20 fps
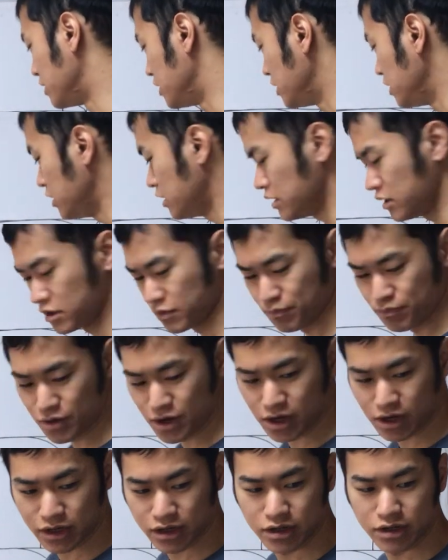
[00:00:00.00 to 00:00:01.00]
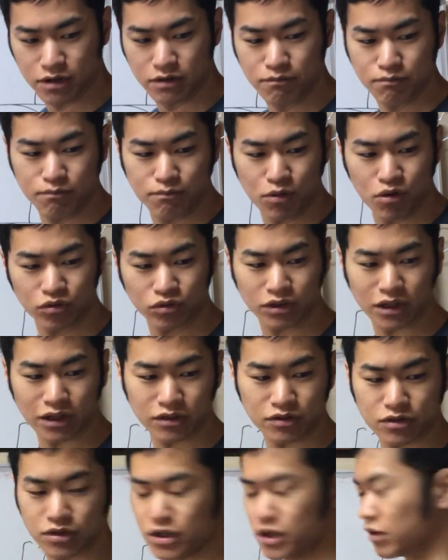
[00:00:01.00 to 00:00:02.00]
it is very important
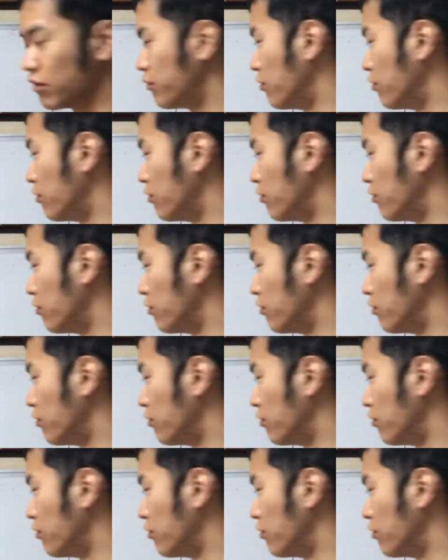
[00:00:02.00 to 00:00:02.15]
thing